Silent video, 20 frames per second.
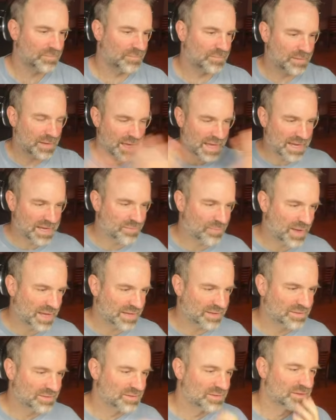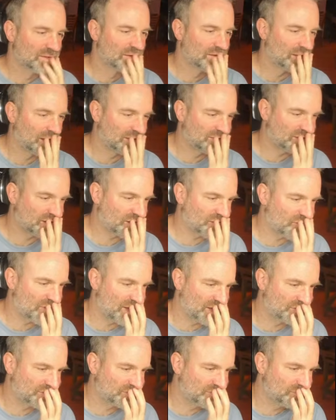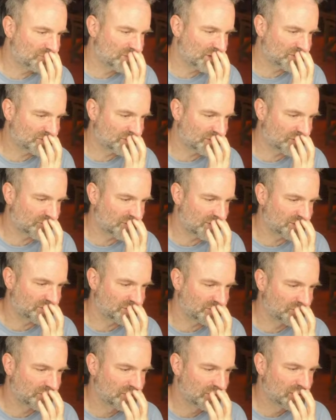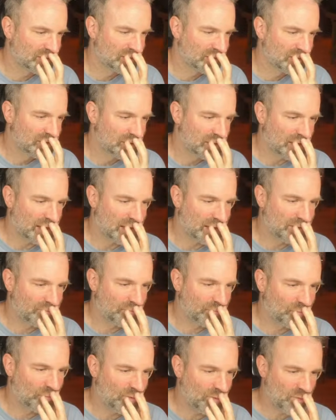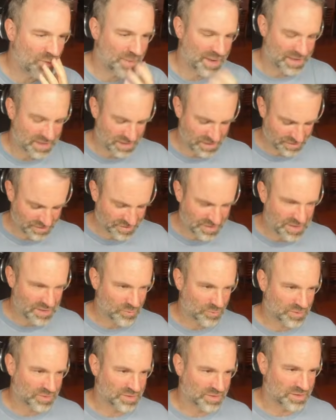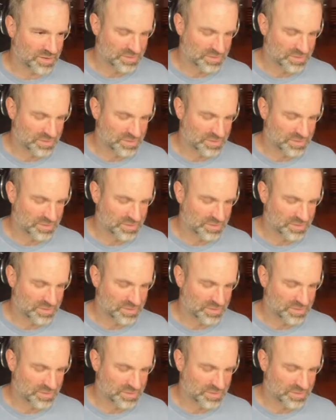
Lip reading: Anyway, I digress. Much digression. We were making a sequencer.